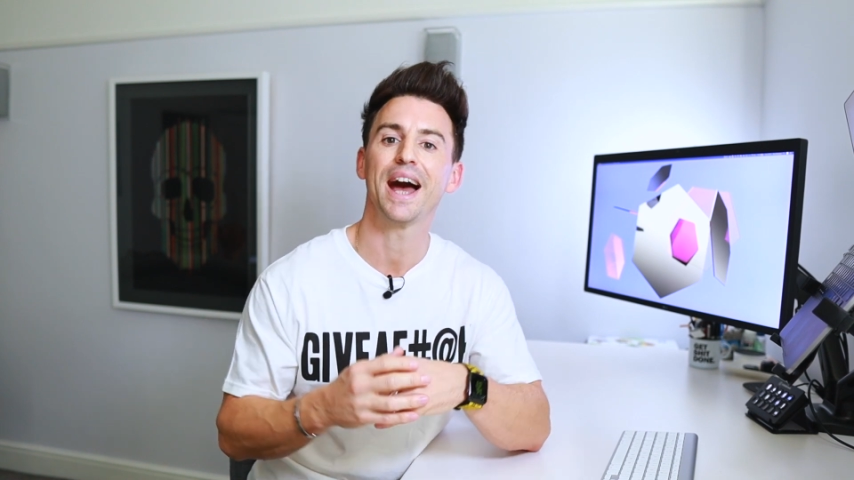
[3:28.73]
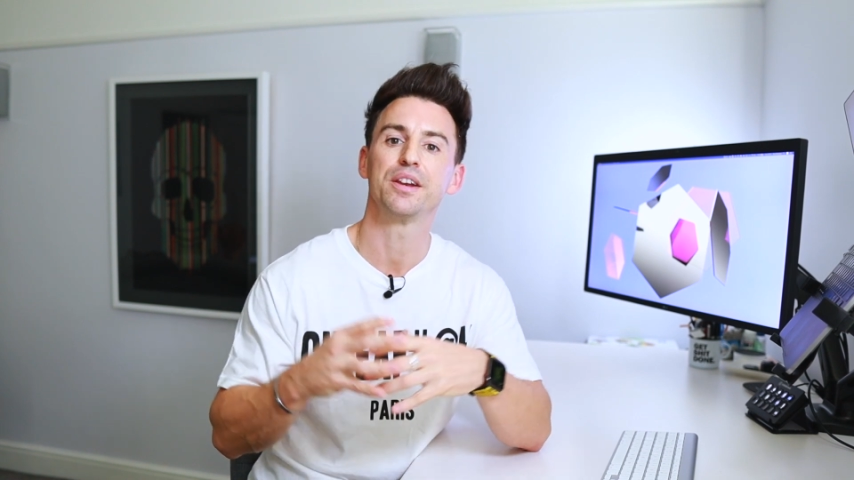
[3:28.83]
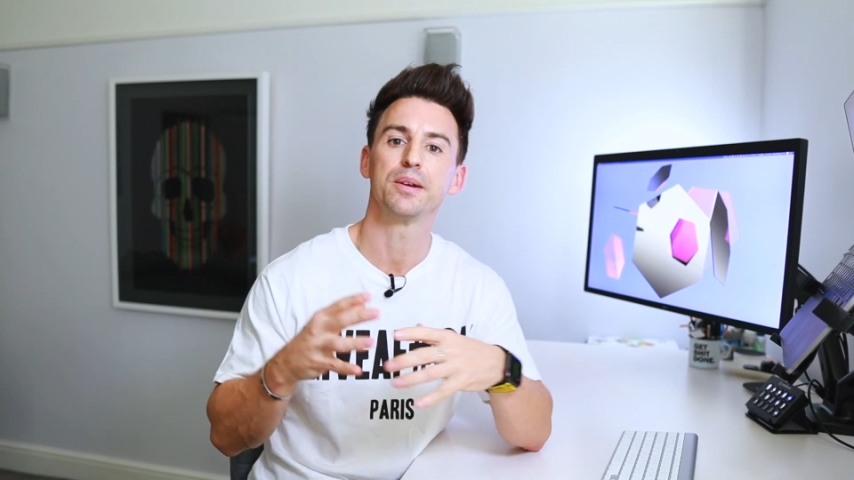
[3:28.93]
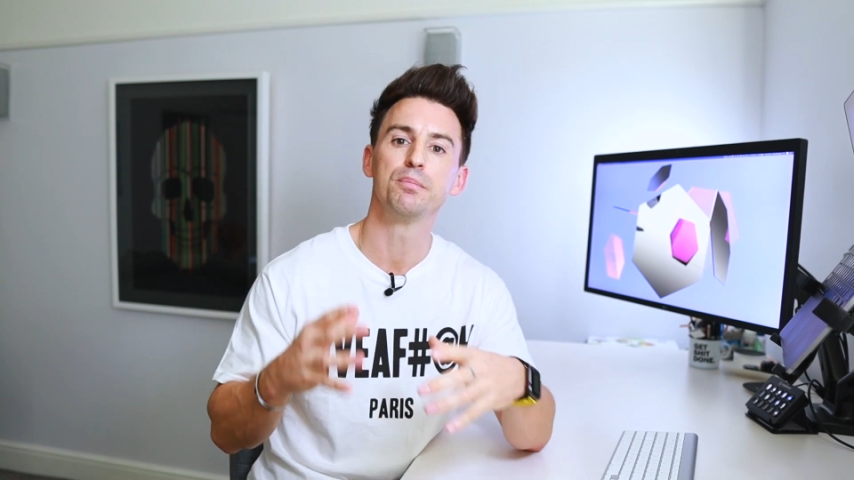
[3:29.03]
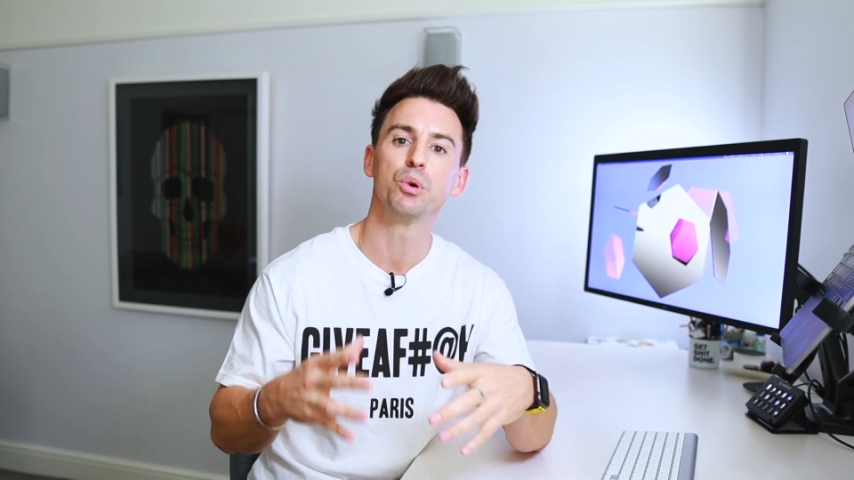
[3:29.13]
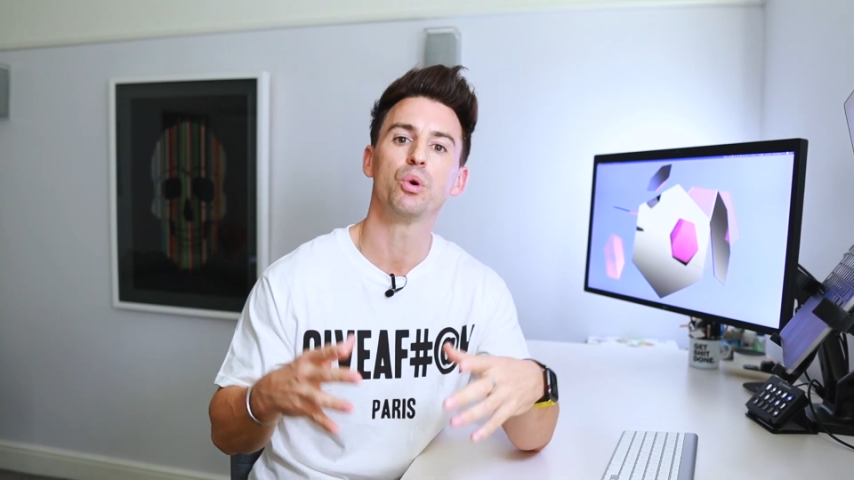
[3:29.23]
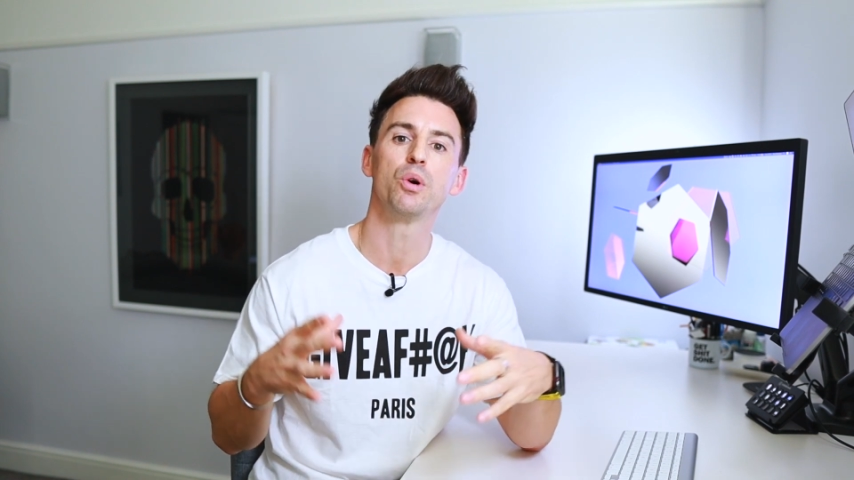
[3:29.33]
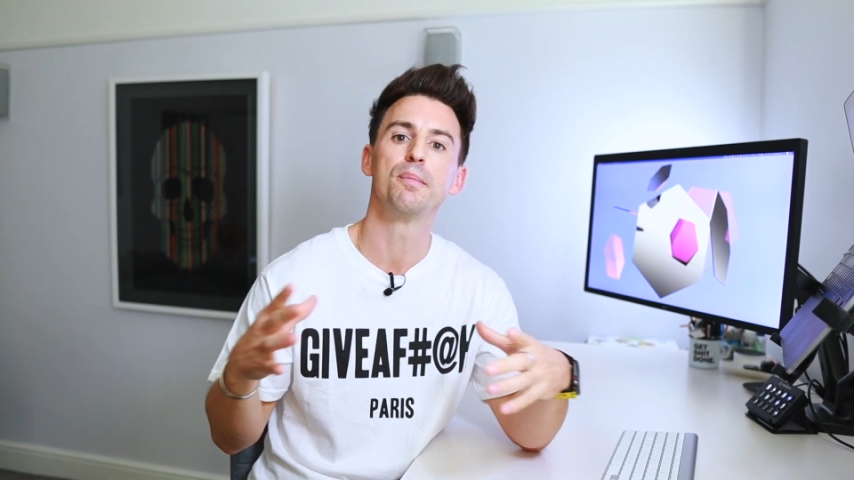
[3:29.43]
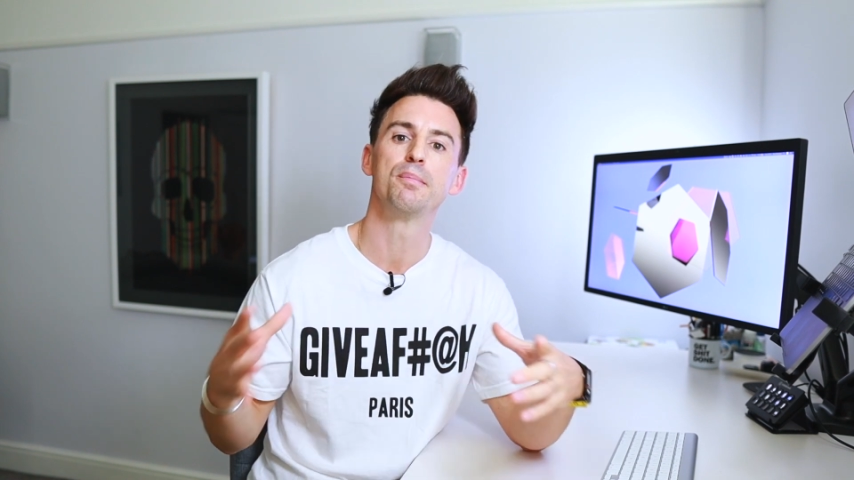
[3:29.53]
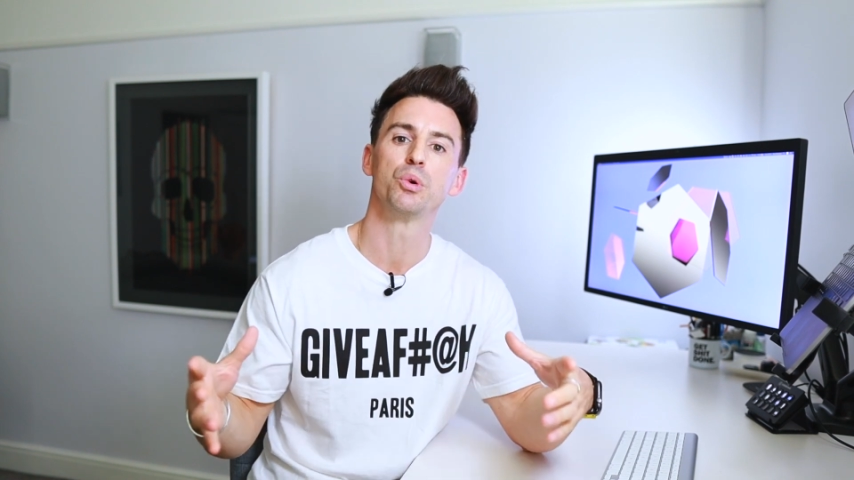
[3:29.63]
adding
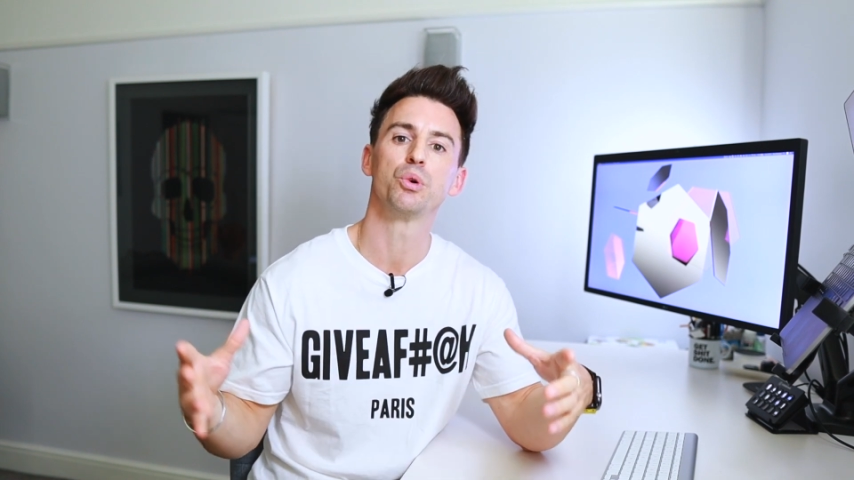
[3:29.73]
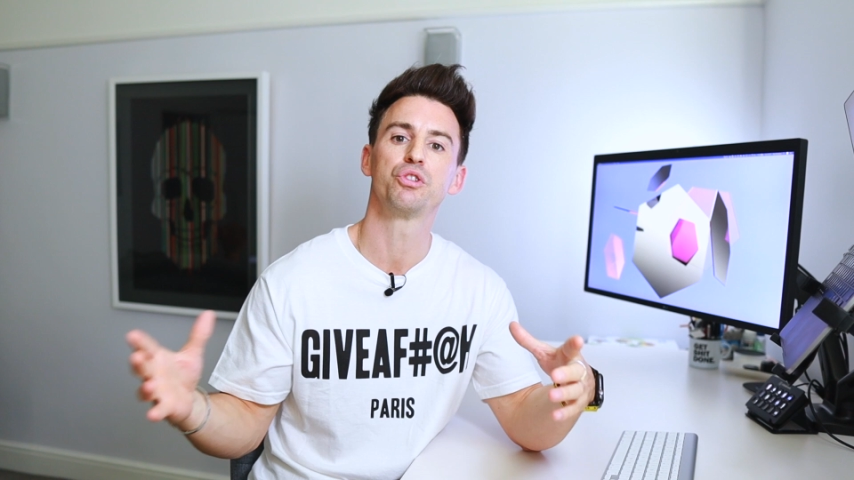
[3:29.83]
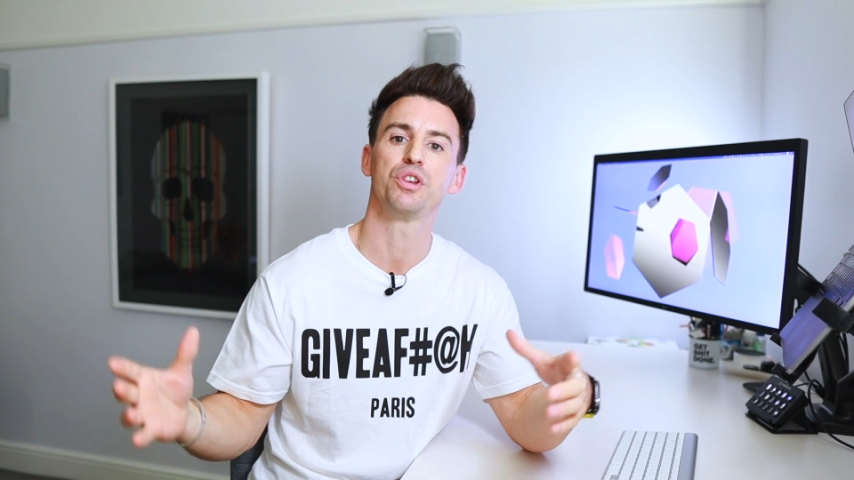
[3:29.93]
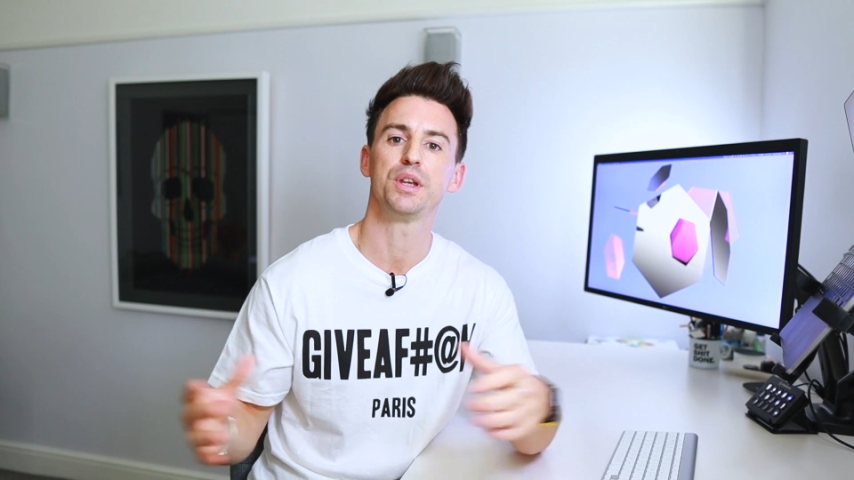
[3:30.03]
more and more to